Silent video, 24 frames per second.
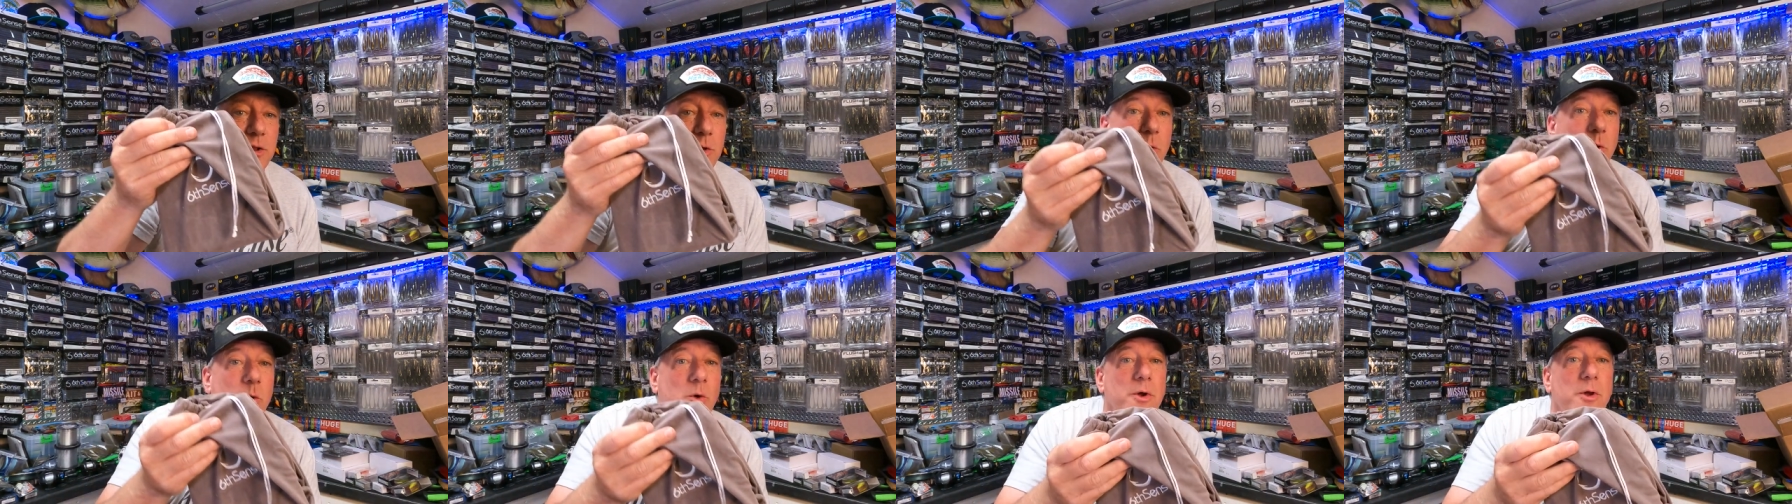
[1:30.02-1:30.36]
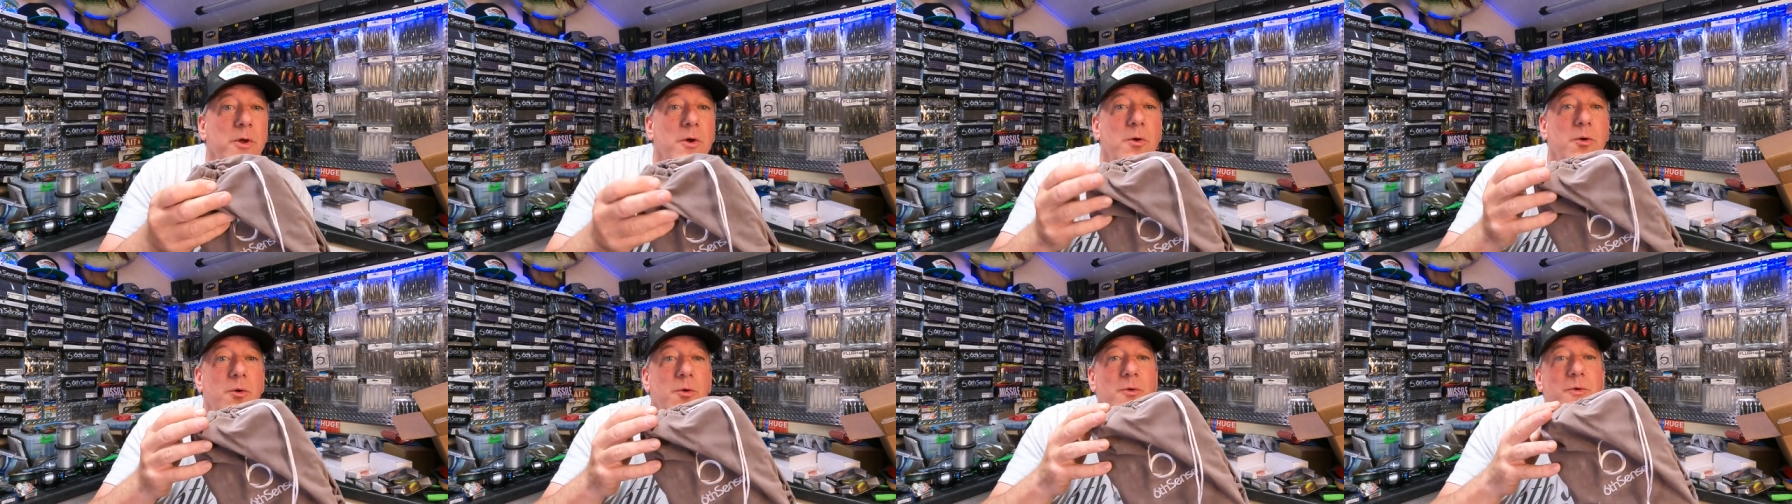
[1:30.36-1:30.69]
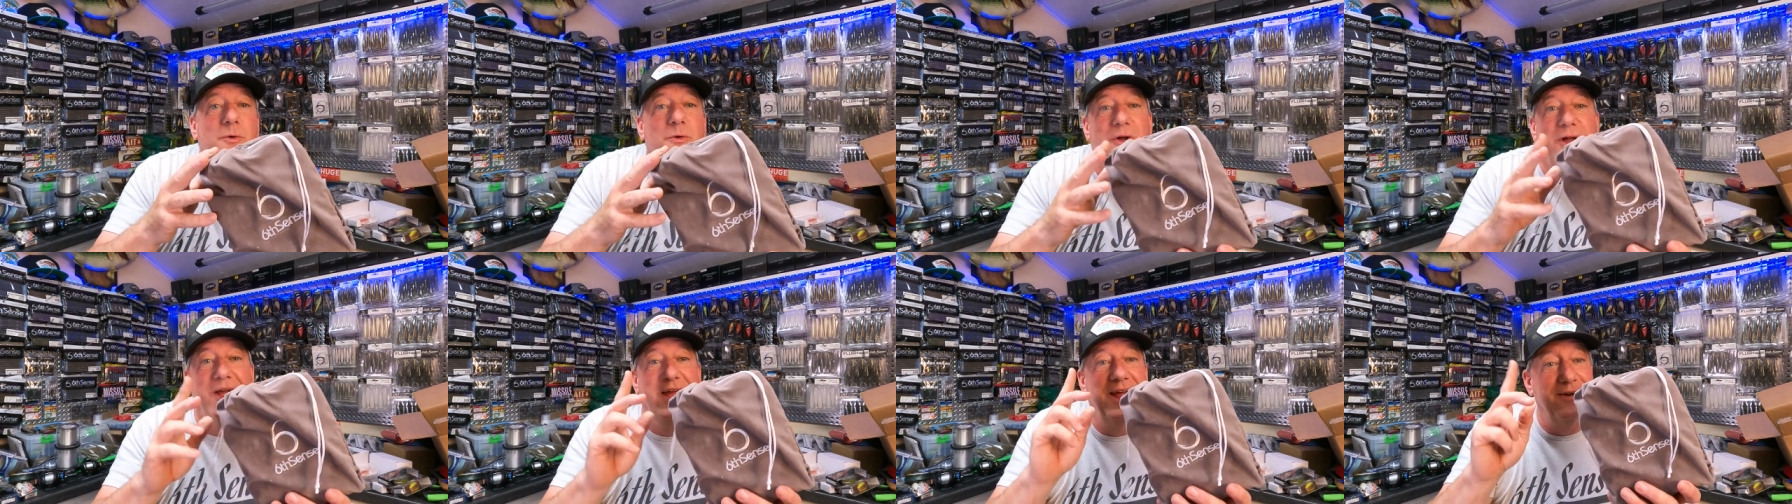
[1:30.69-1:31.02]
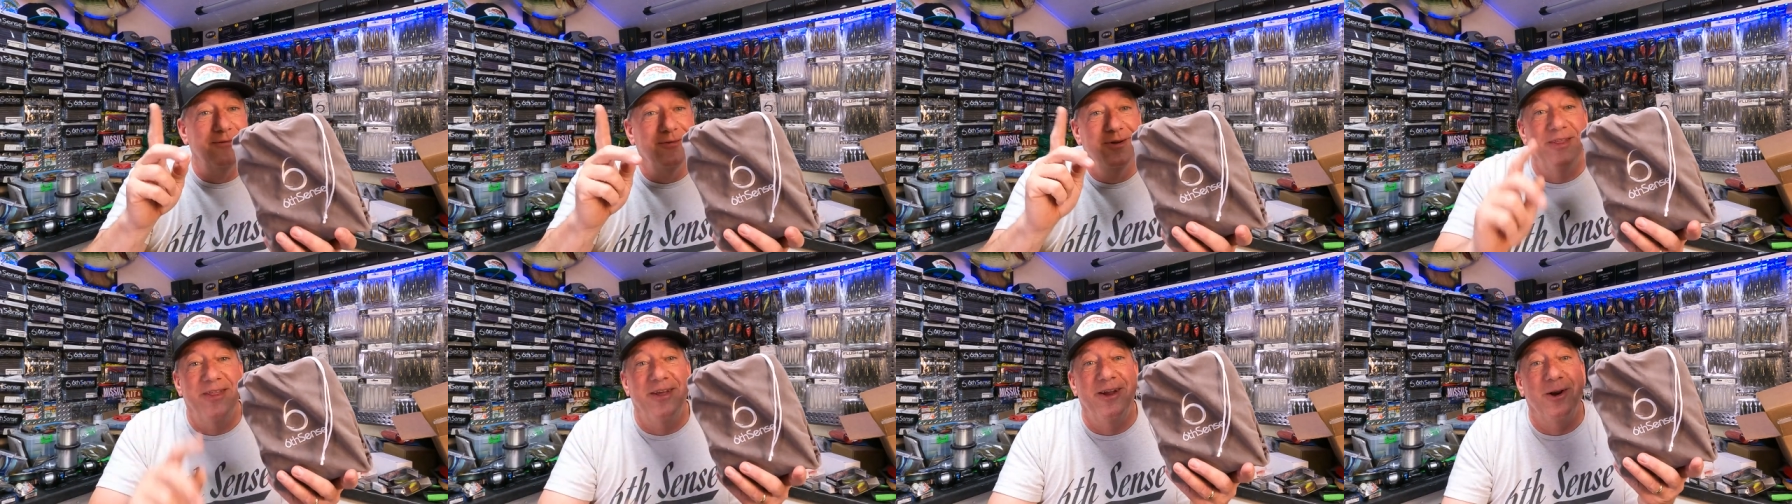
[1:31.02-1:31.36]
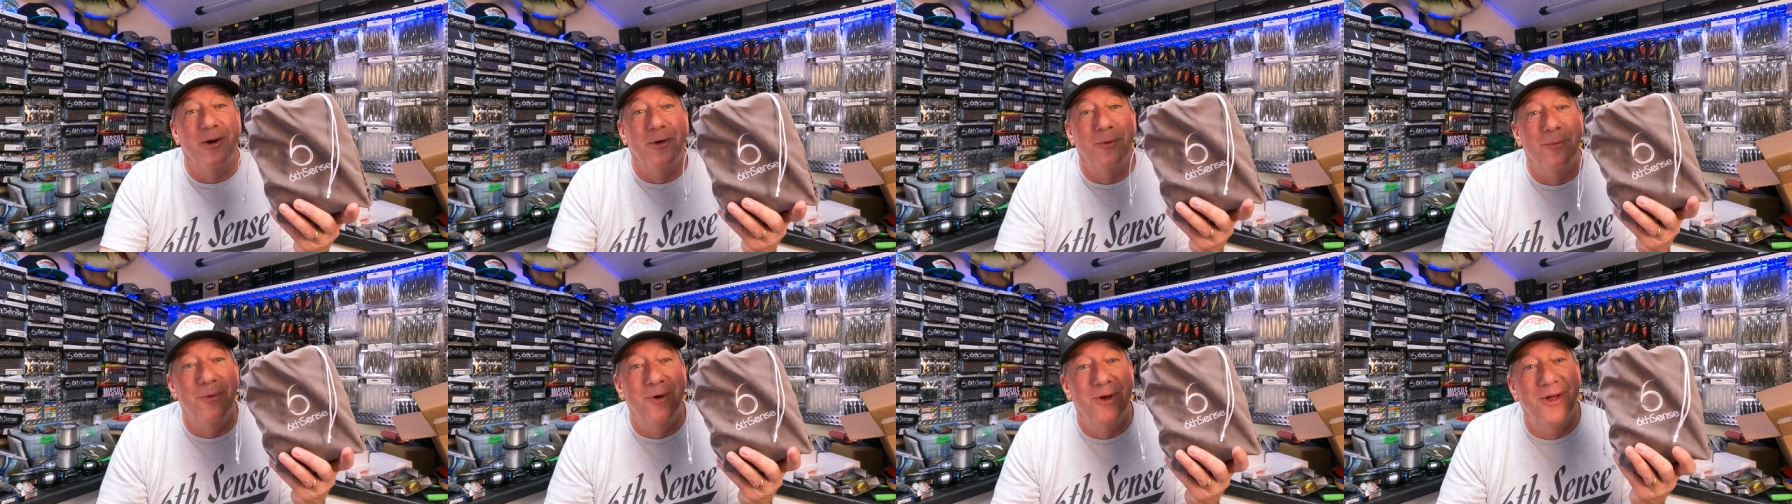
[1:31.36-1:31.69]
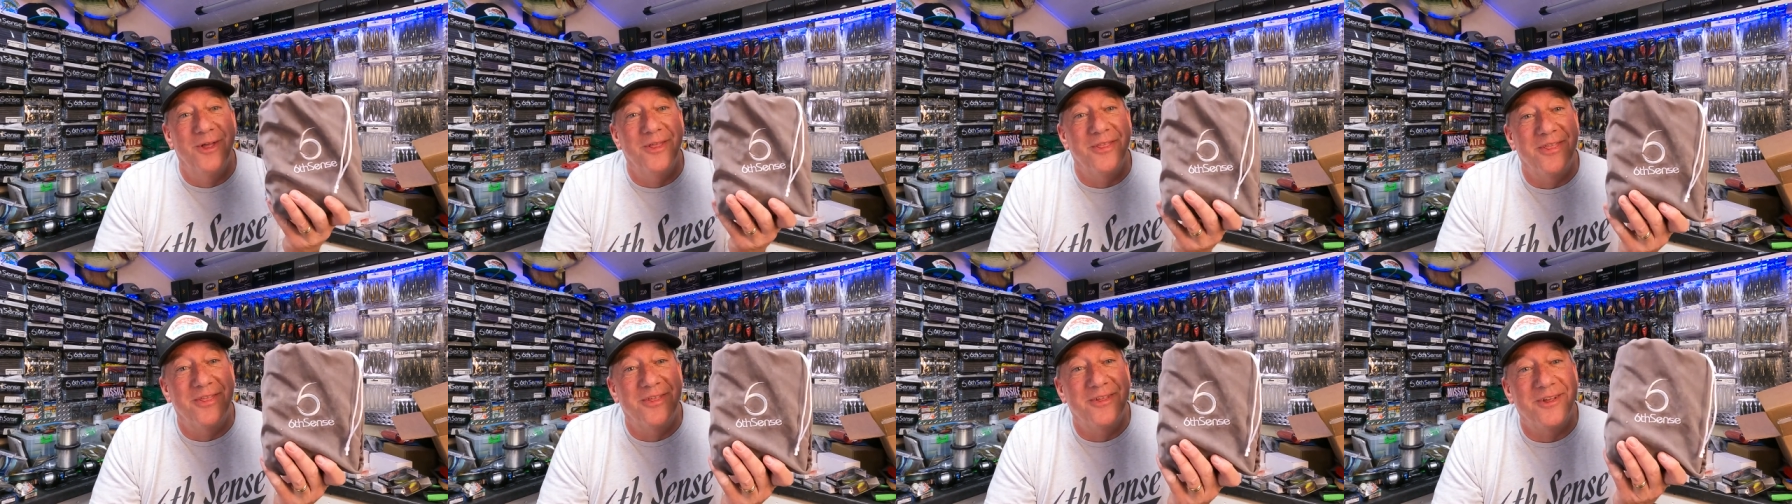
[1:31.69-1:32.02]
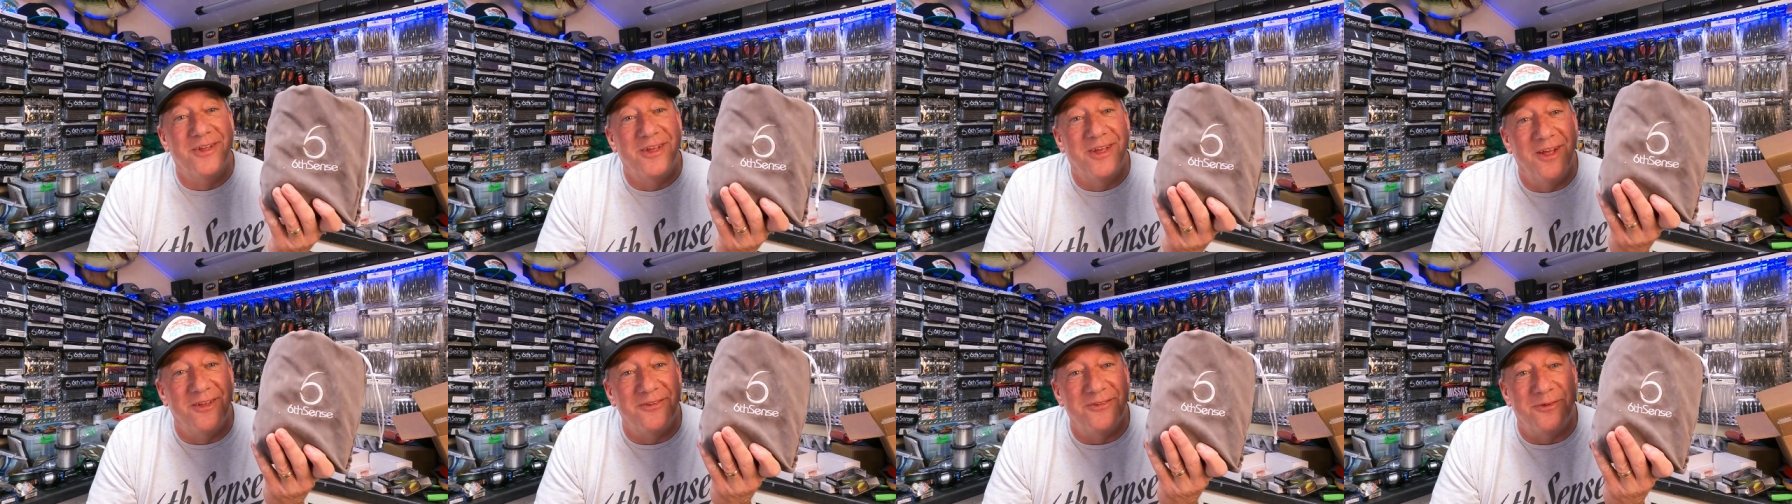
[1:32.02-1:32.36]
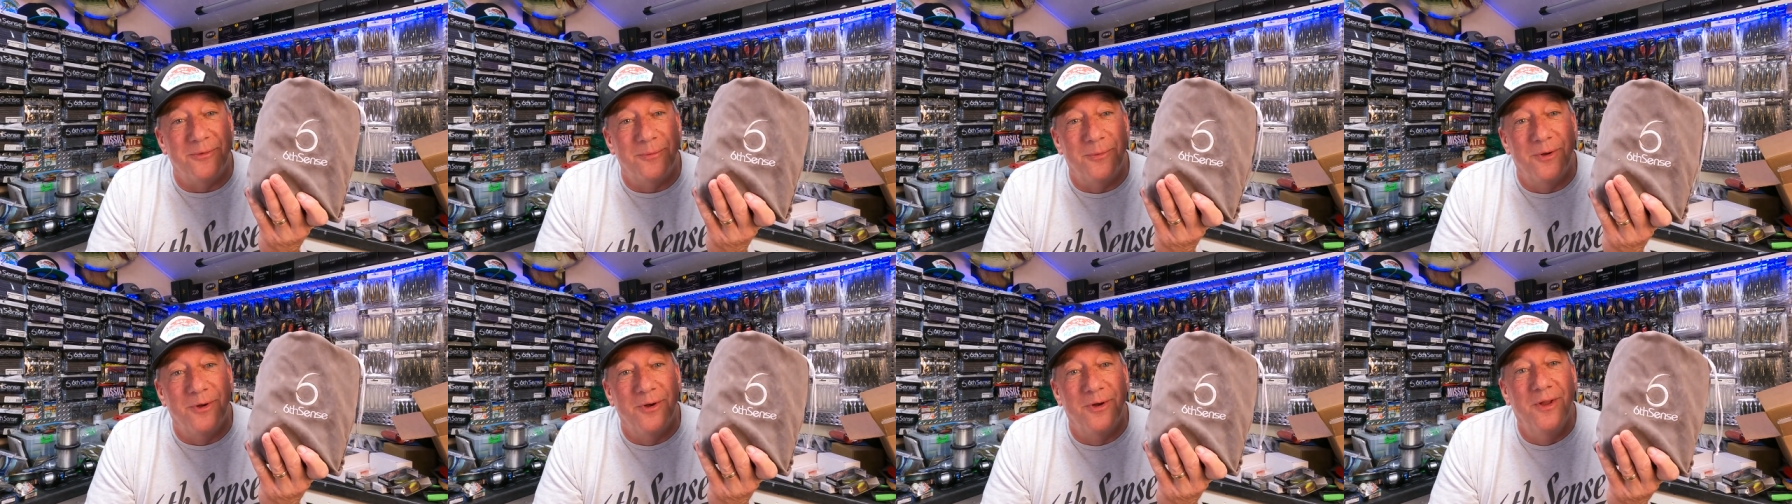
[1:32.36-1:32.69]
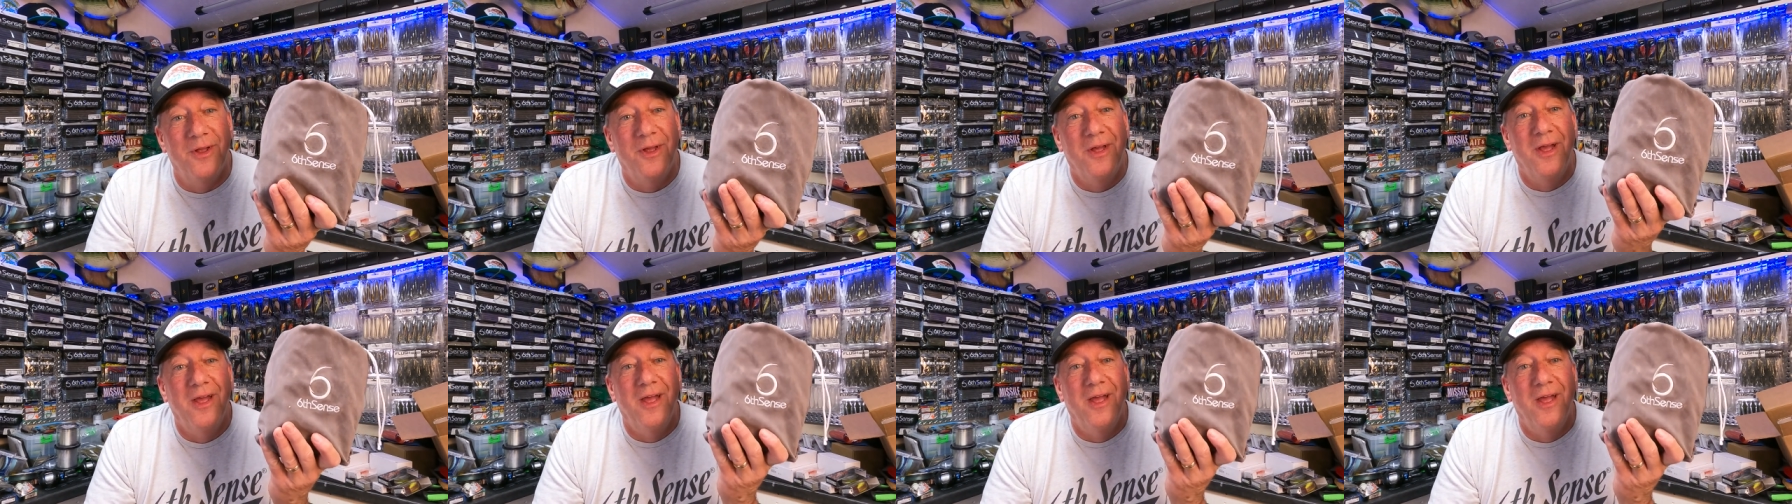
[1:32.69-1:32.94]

loyal every there a month customer,